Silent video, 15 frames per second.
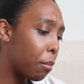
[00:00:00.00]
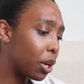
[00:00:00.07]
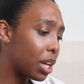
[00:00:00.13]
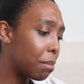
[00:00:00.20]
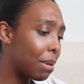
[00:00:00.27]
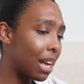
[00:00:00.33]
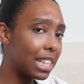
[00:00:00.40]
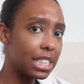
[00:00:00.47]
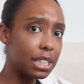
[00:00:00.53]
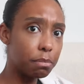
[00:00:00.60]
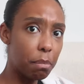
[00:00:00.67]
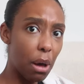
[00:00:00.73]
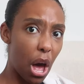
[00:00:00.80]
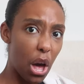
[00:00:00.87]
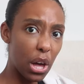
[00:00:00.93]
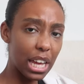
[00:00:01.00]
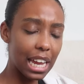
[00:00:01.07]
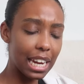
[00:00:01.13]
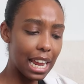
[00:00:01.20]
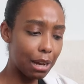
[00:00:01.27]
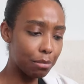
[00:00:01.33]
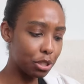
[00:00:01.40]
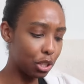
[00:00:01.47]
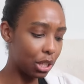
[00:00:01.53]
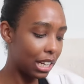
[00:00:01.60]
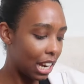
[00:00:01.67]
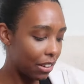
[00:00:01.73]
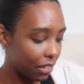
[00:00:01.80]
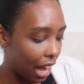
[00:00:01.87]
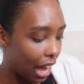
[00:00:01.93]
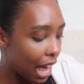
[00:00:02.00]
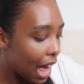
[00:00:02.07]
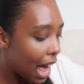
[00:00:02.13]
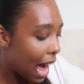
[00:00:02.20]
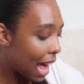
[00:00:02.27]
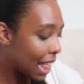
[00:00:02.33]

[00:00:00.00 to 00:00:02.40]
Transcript: body mist. Bargain. Absolutely love it.